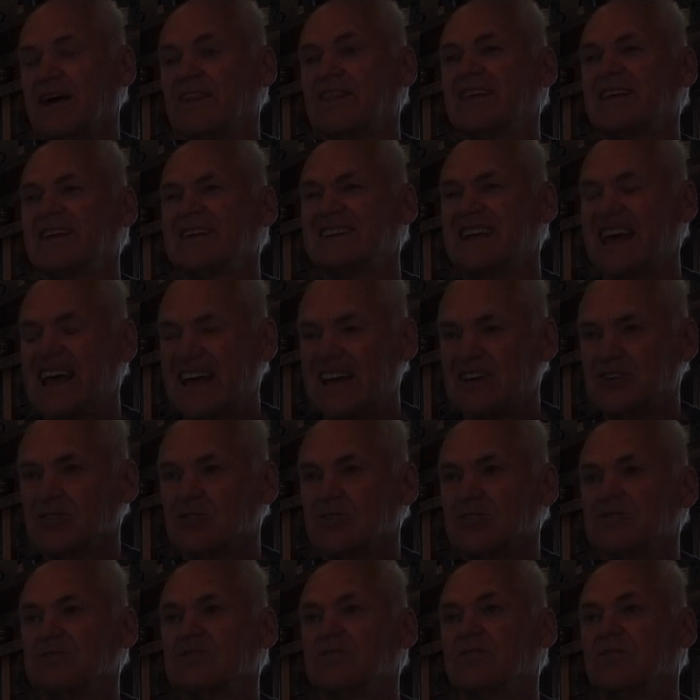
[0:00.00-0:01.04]
I think
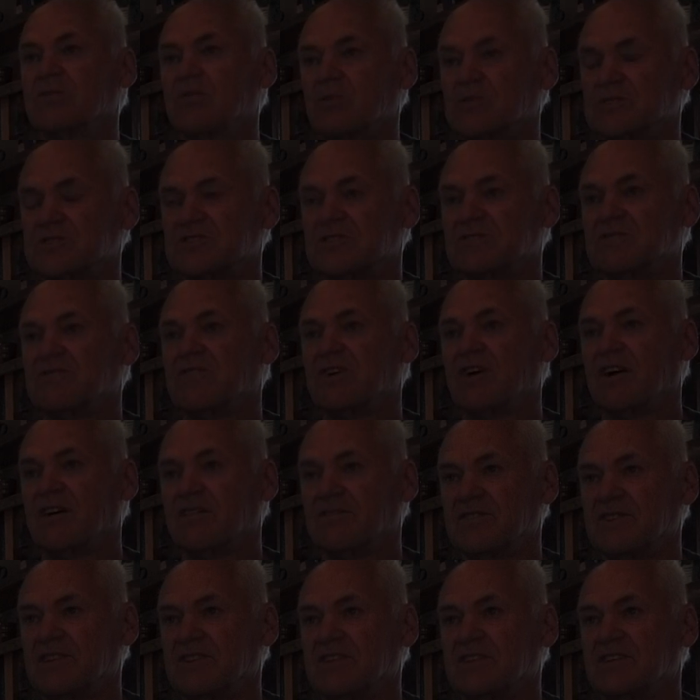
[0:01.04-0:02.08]
Daniel was
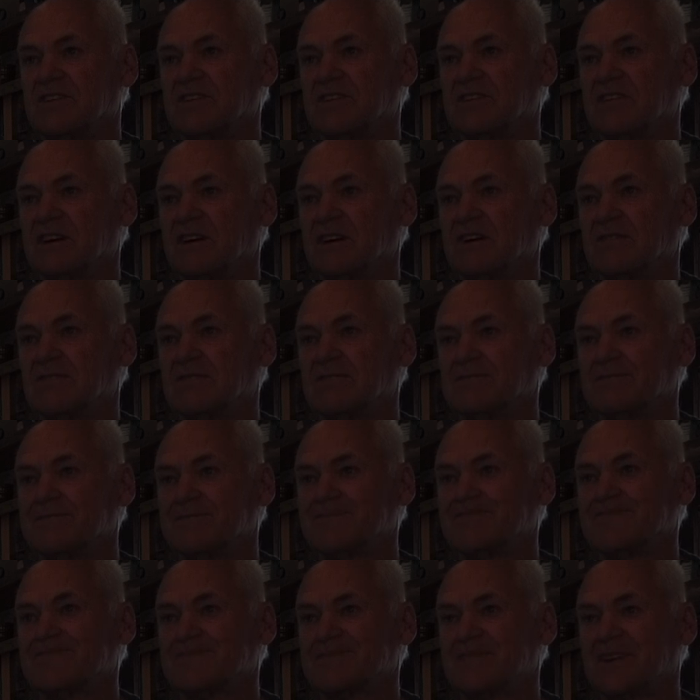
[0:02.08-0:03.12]
involved in
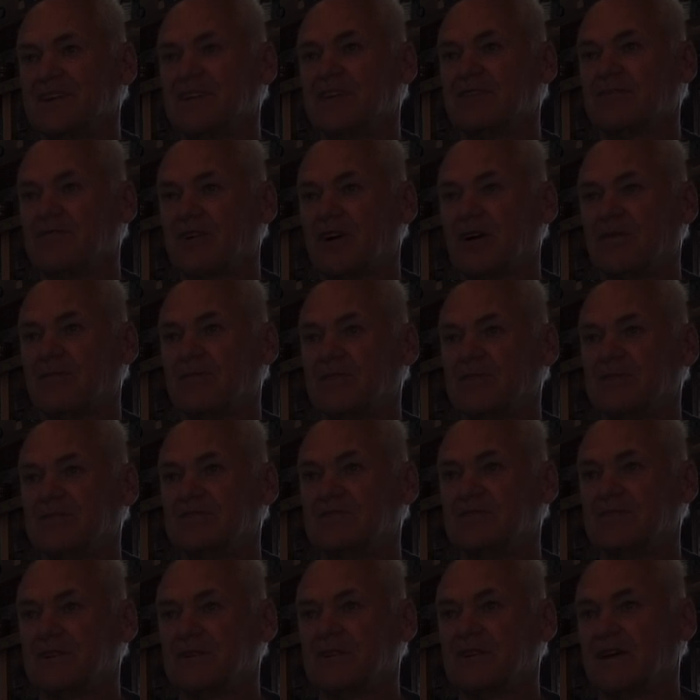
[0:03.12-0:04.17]
the farming
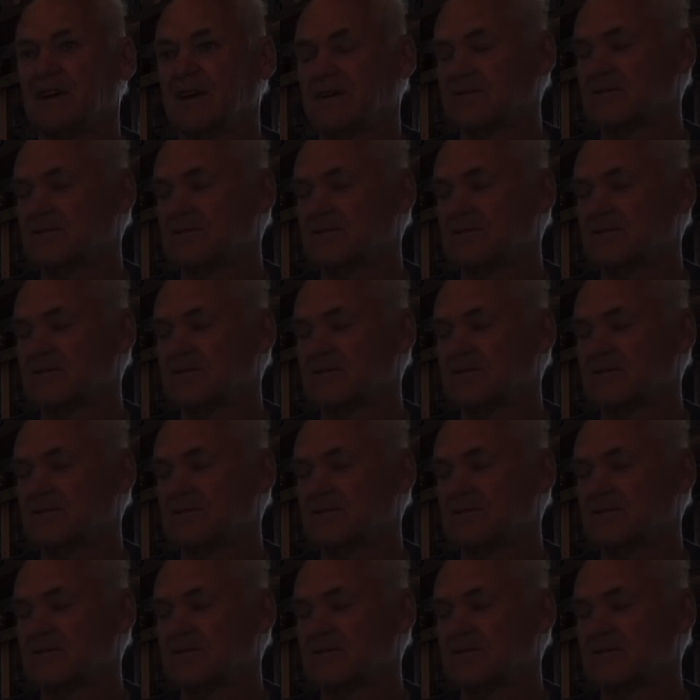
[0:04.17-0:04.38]
and